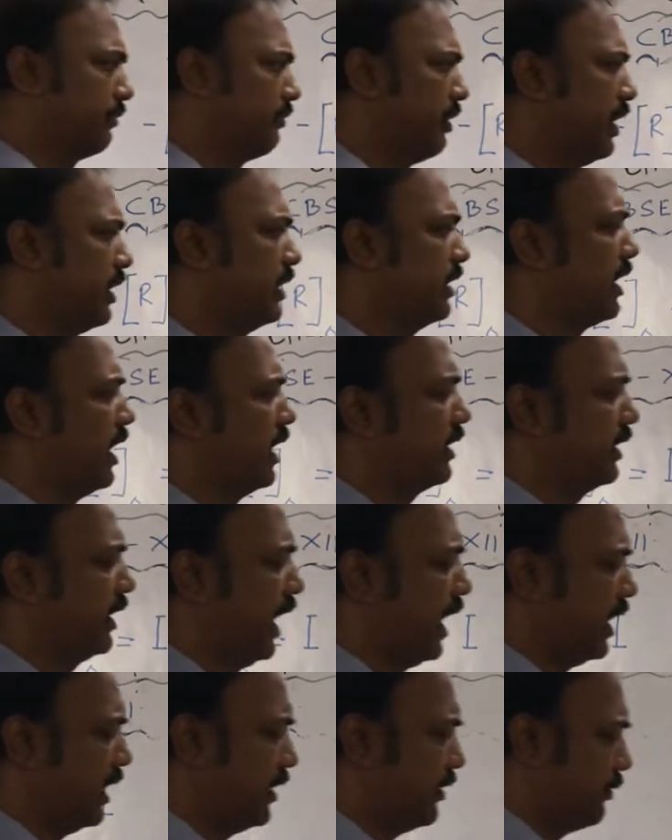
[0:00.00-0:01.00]
Why did I
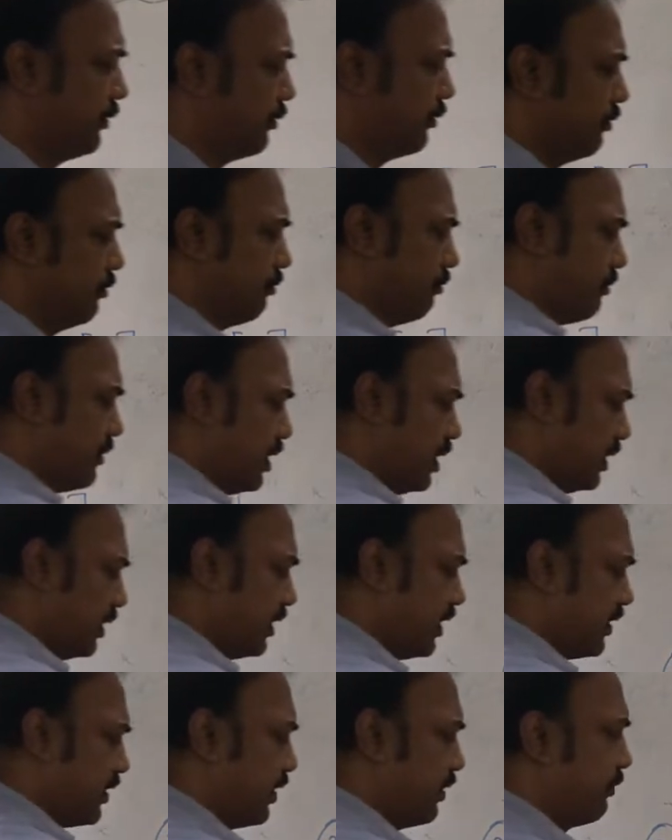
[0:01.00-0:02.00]
tell you to mark
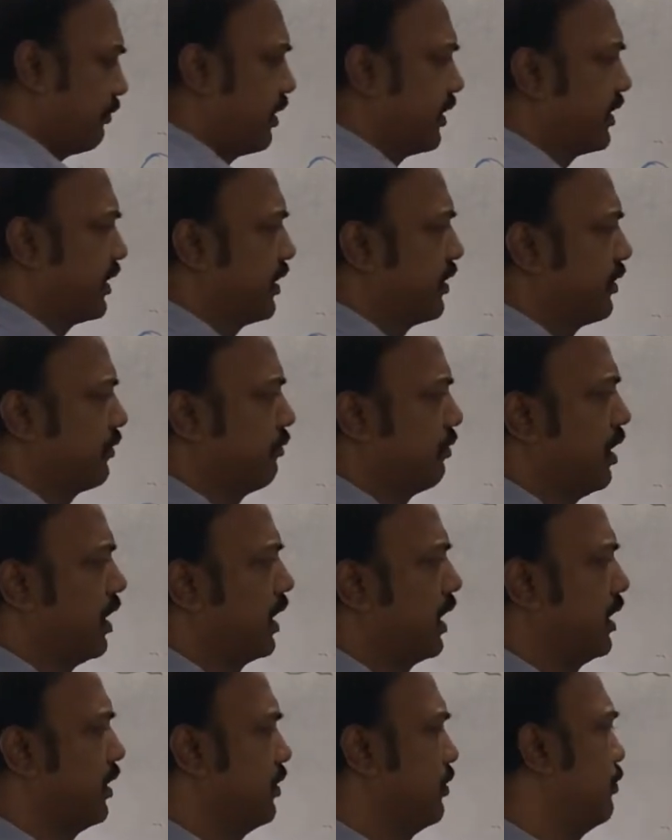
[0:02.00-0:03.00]
these equations 1
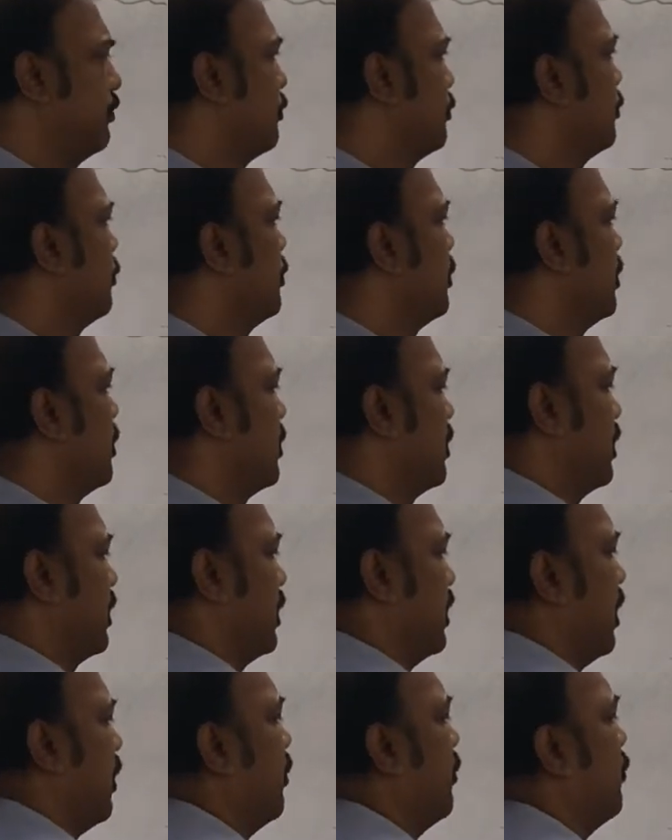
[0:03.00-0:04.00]
and 2?
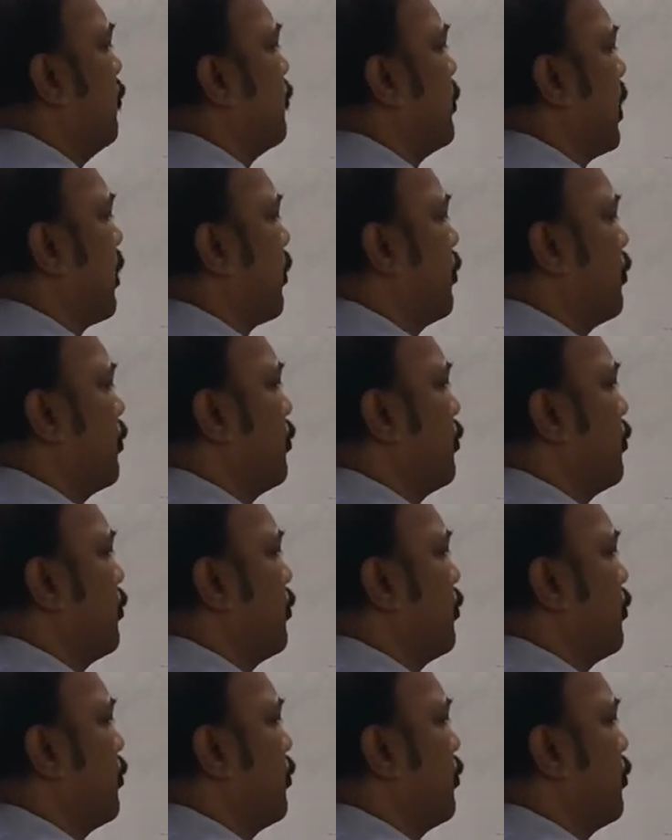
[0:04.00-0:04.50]
Now, we are going to